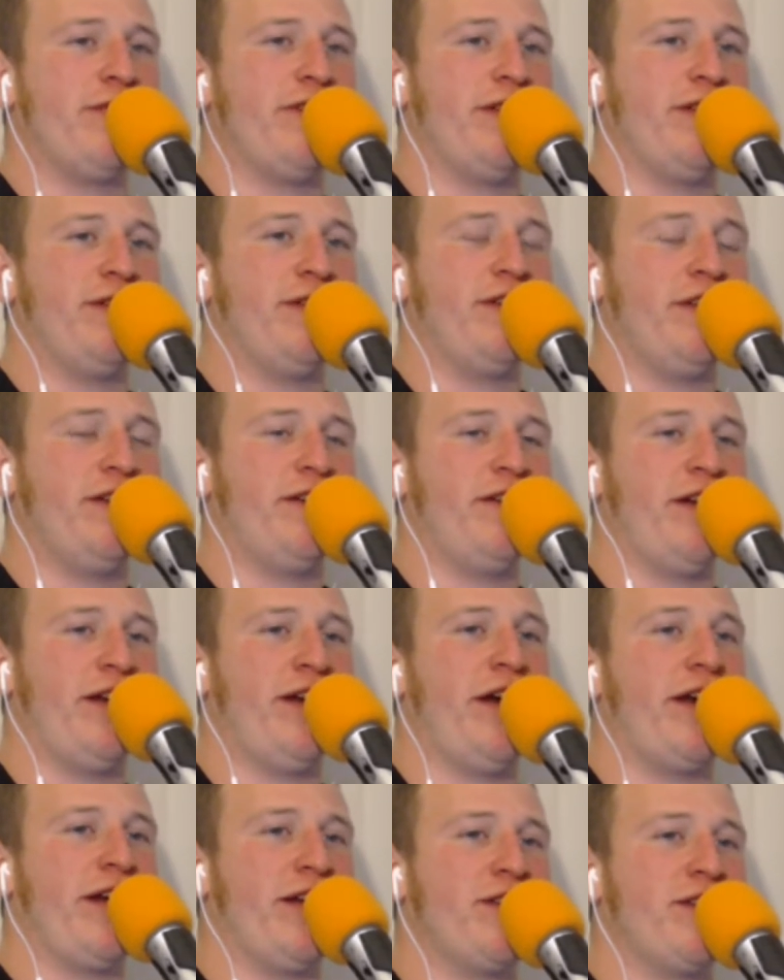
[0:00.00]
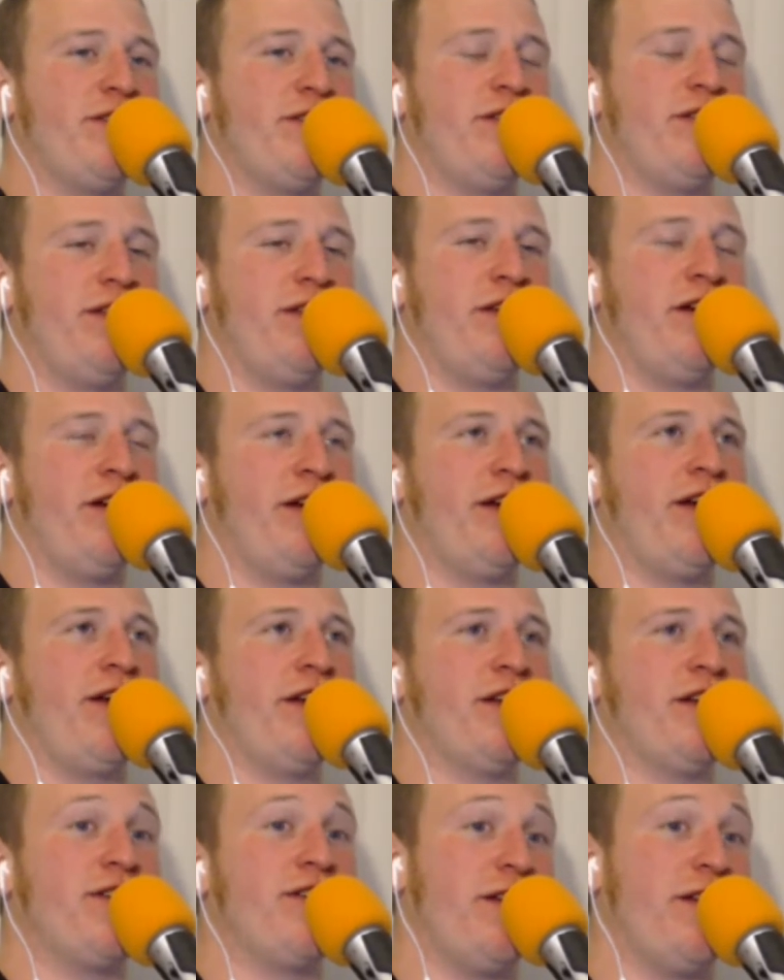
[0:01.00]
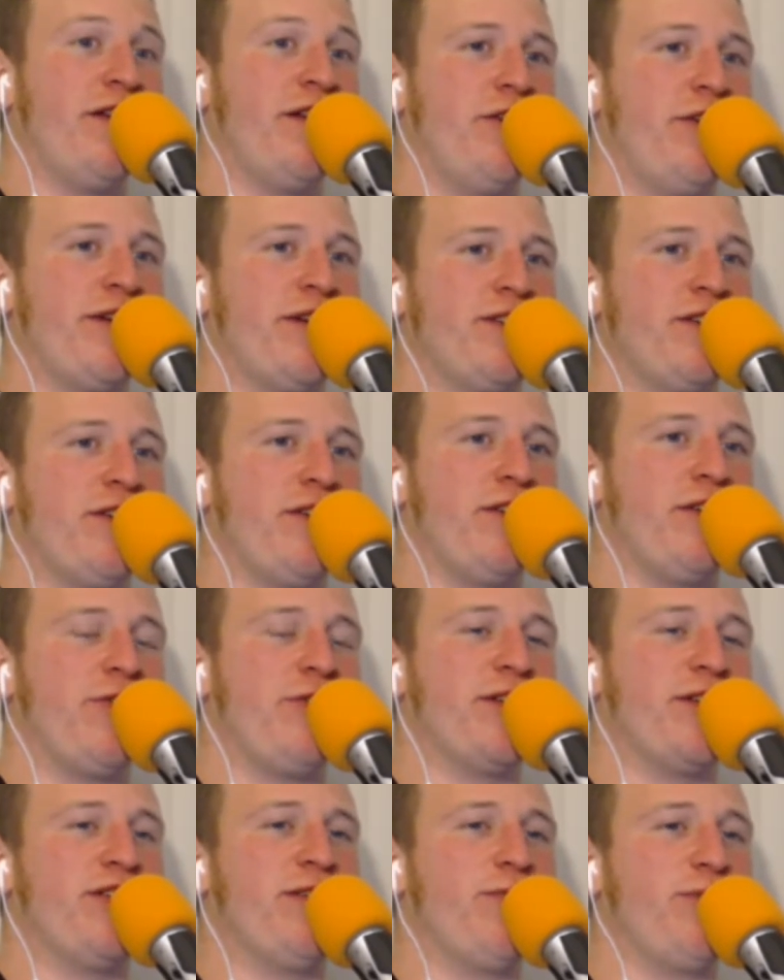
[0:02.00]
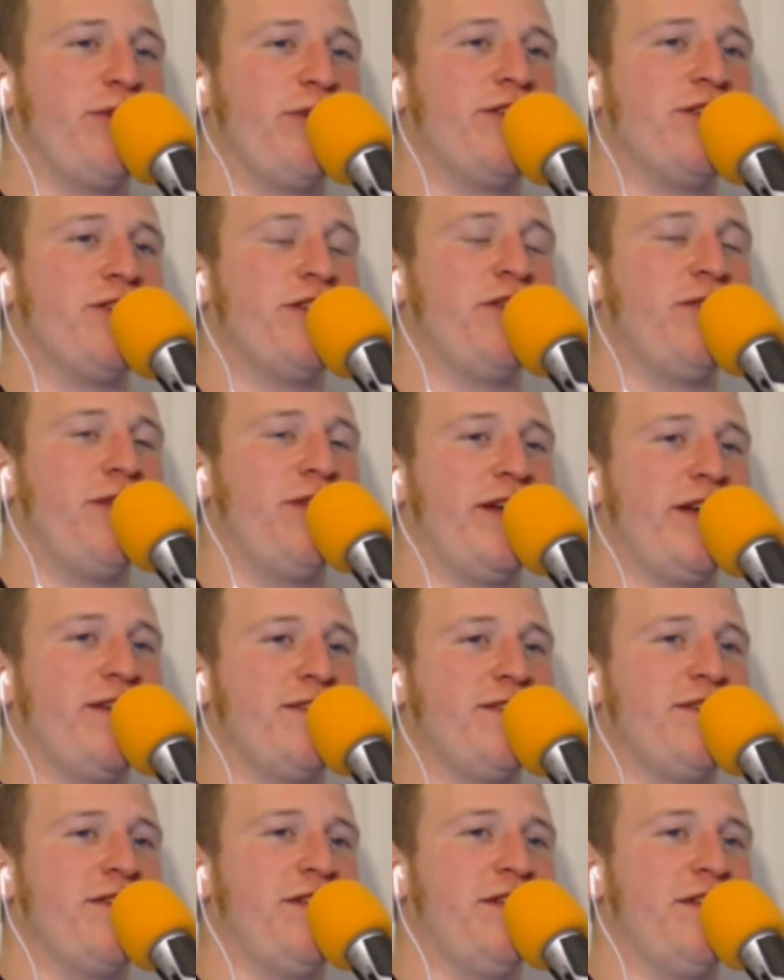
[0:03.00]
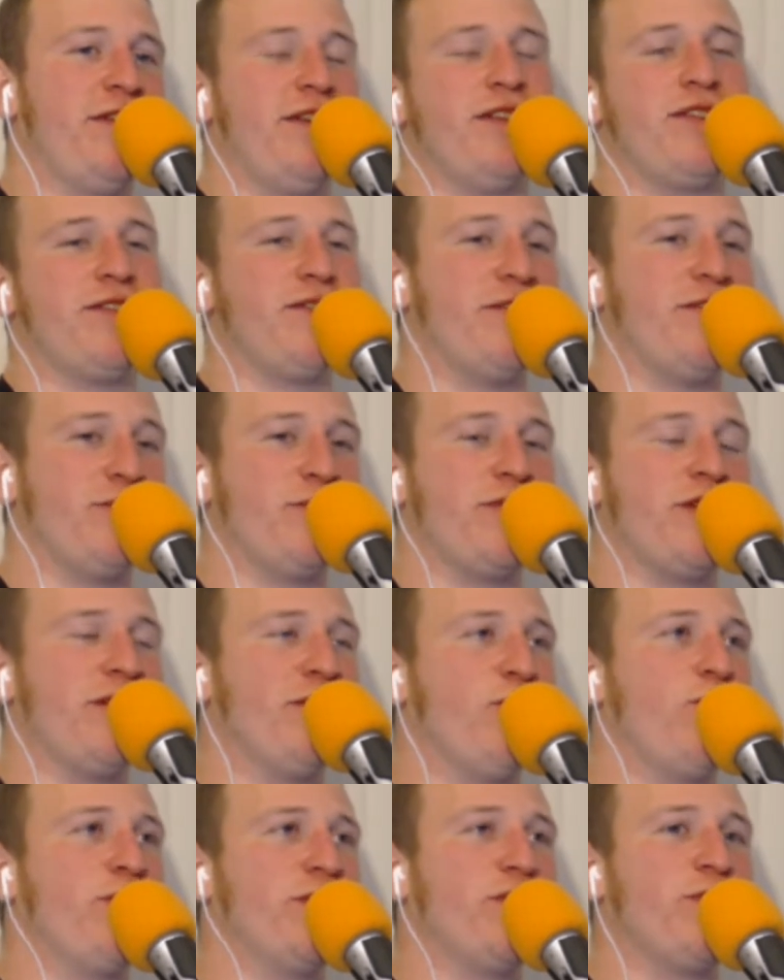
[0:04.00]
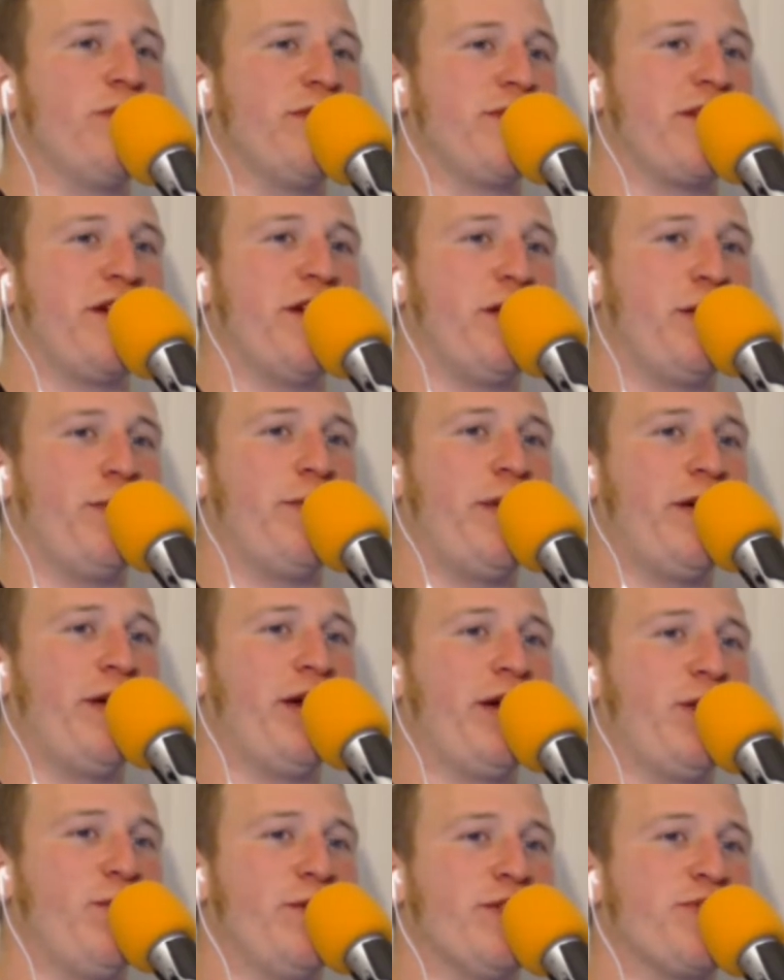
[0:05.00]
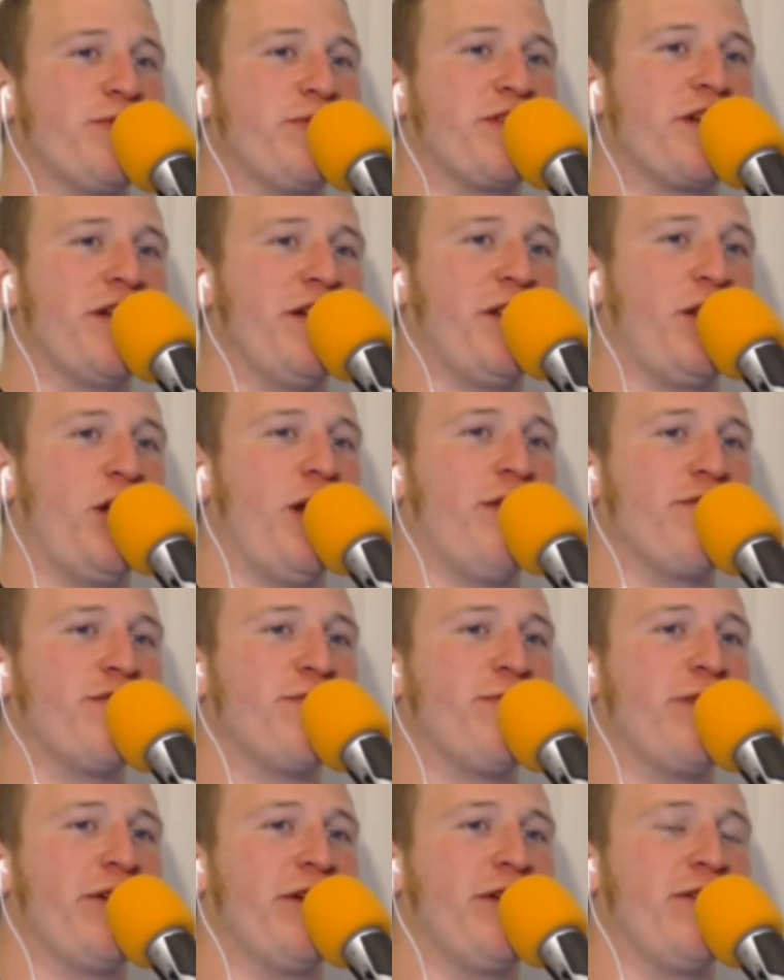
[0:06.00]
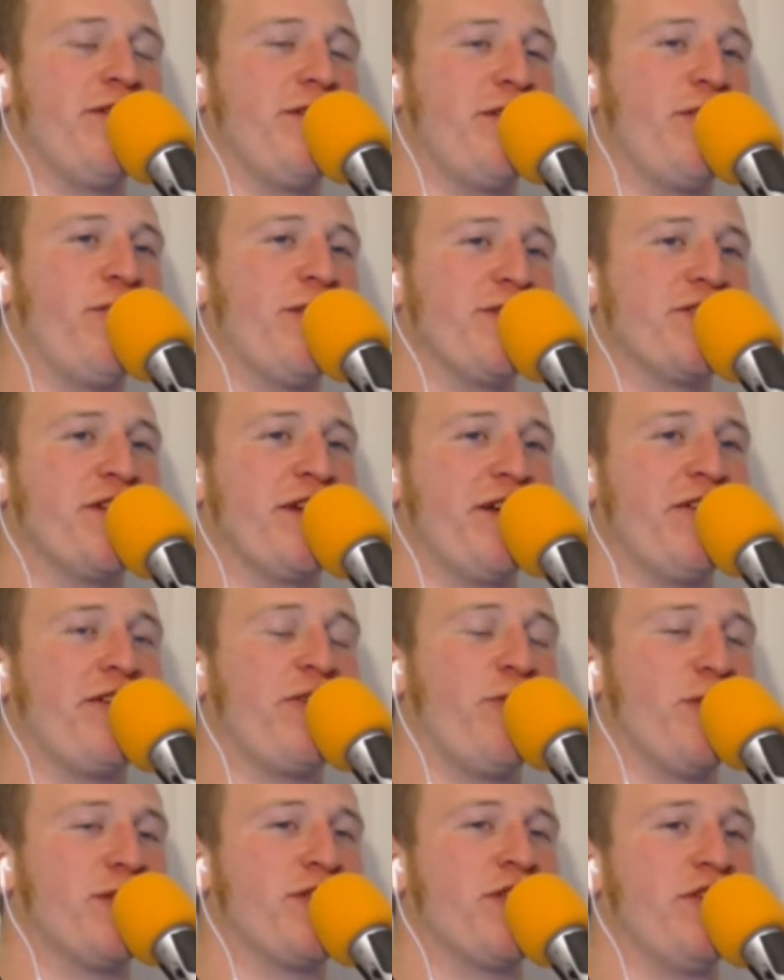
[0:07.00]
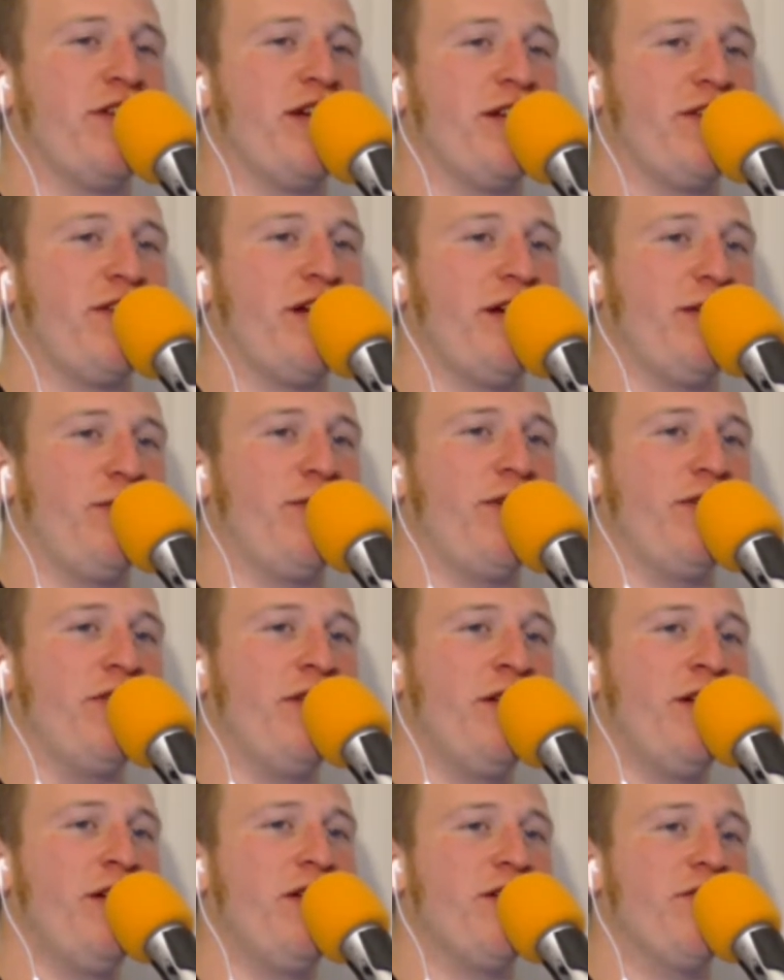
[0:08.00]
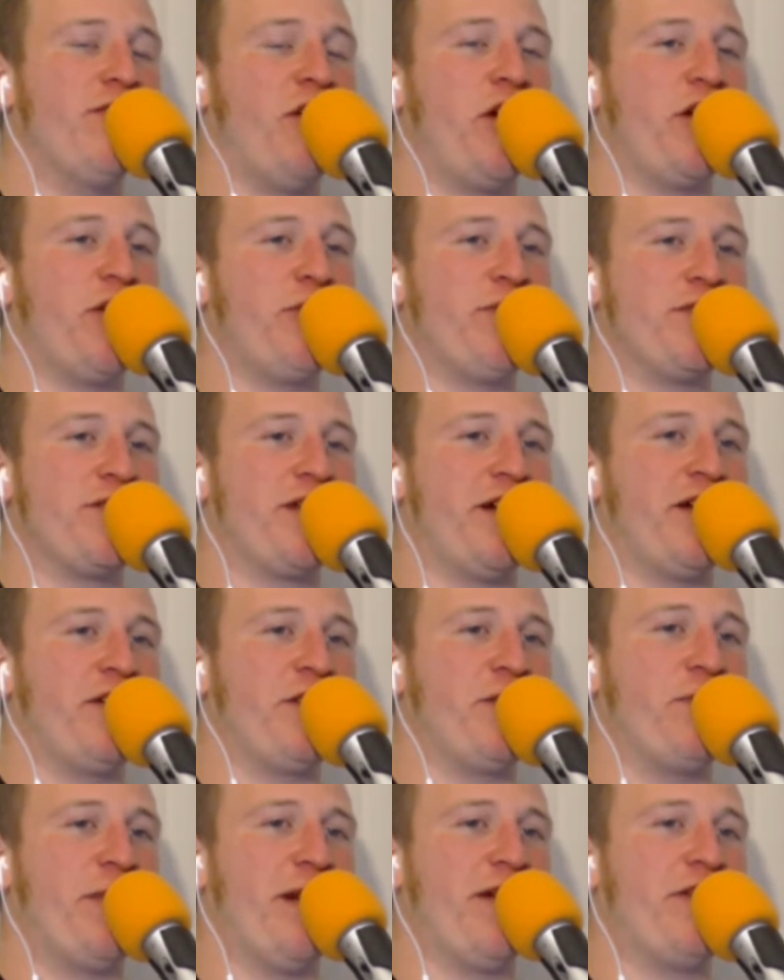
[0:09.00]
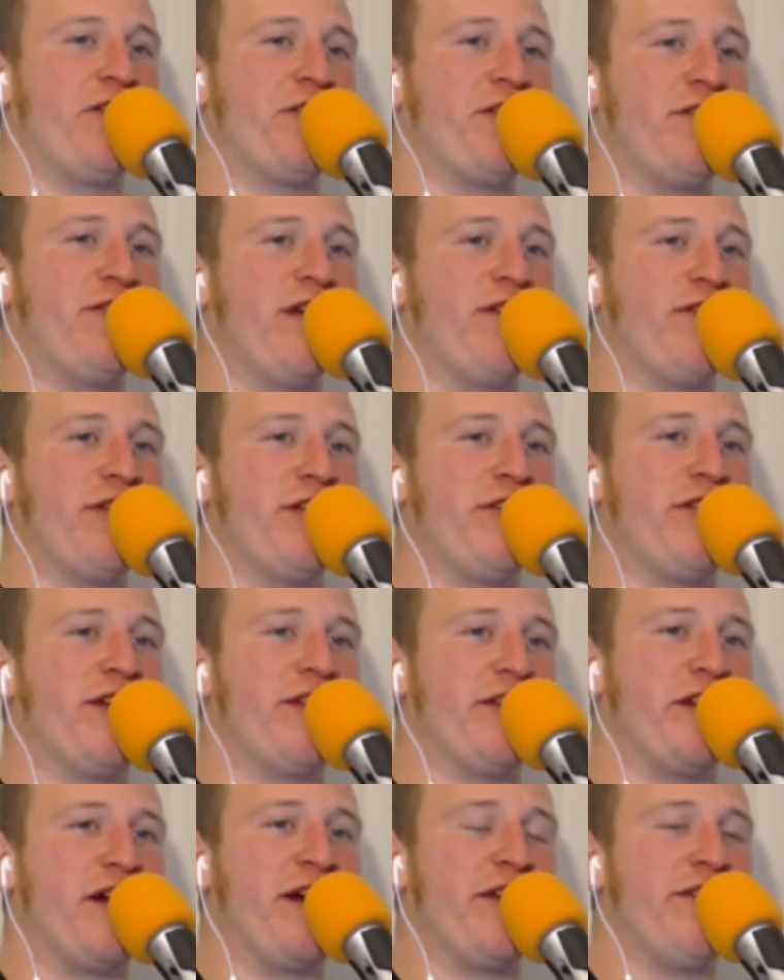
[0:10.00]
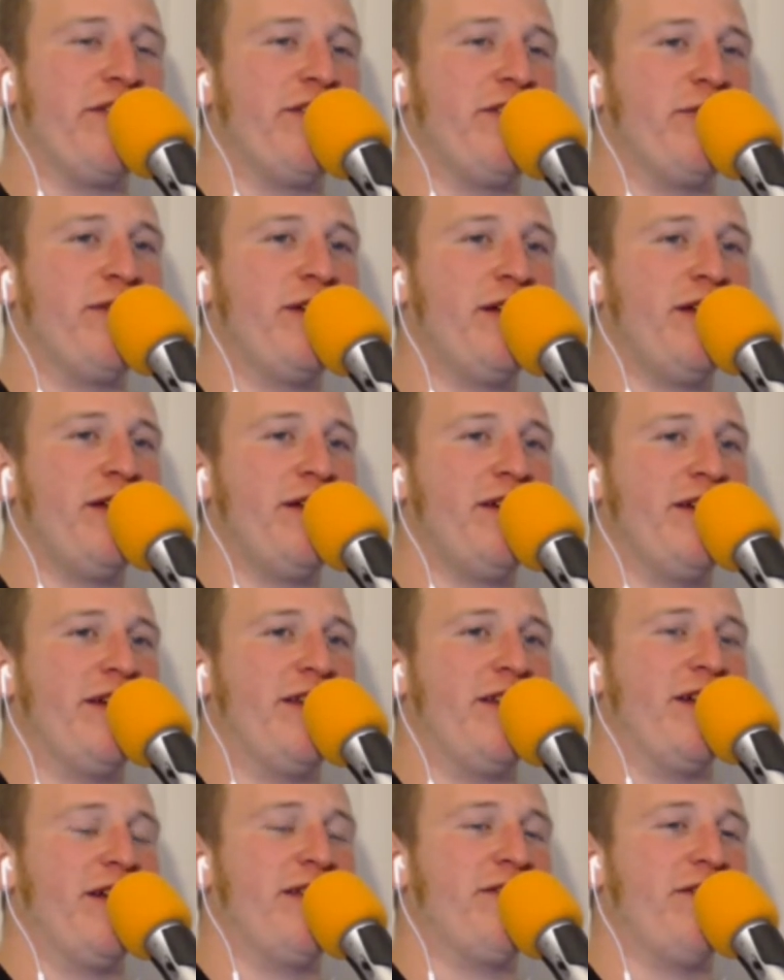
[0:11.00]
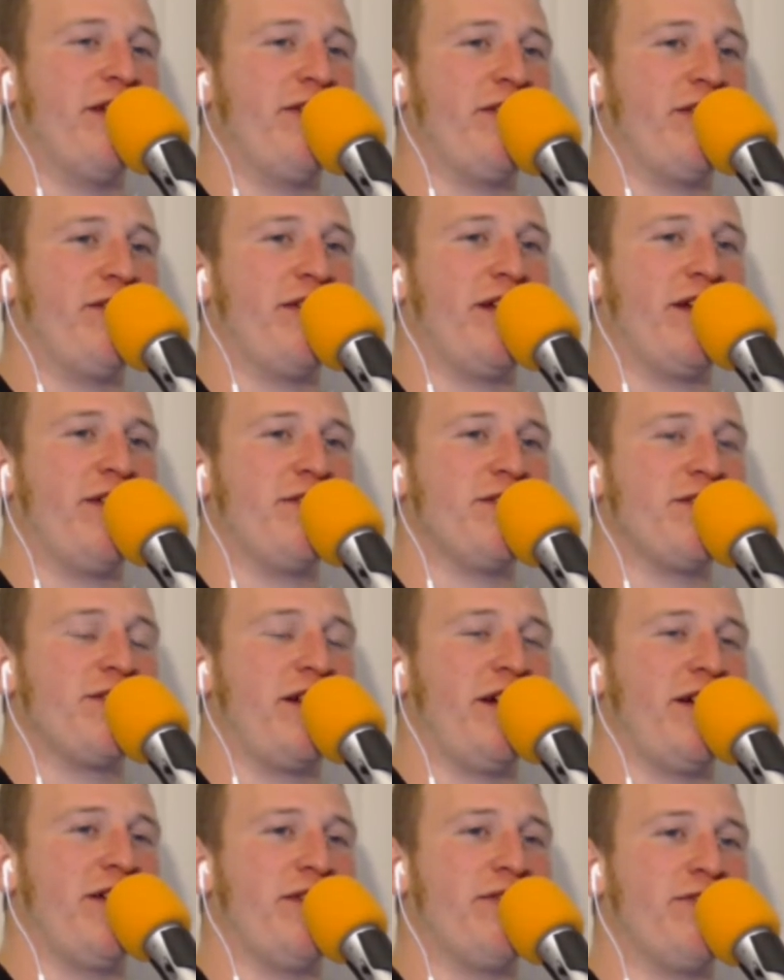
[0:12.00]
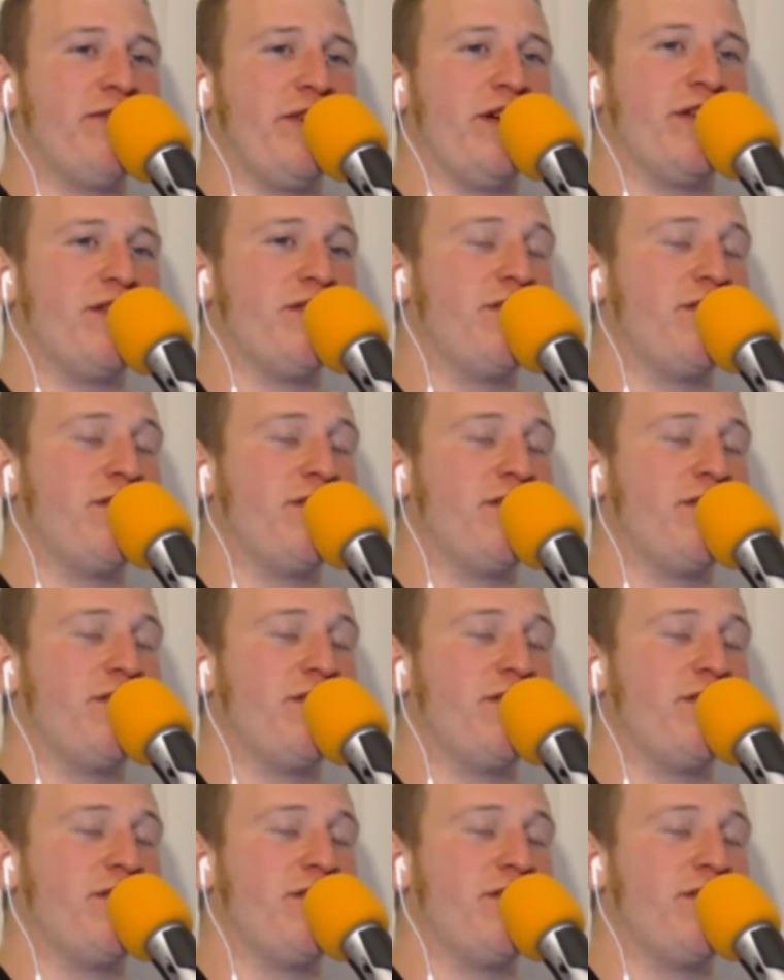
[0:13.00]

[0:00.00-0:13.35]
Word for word: and uh, I, I, guess uh, I, I, guess uh, you asked a, a, question in pre-show, like is uh, is, is uh, which one's kind of the parent and which one's kind of the offspring, or a question a question like that. Well, Vonu is kind of the parent of everything that I do, and then everything else kind of uh,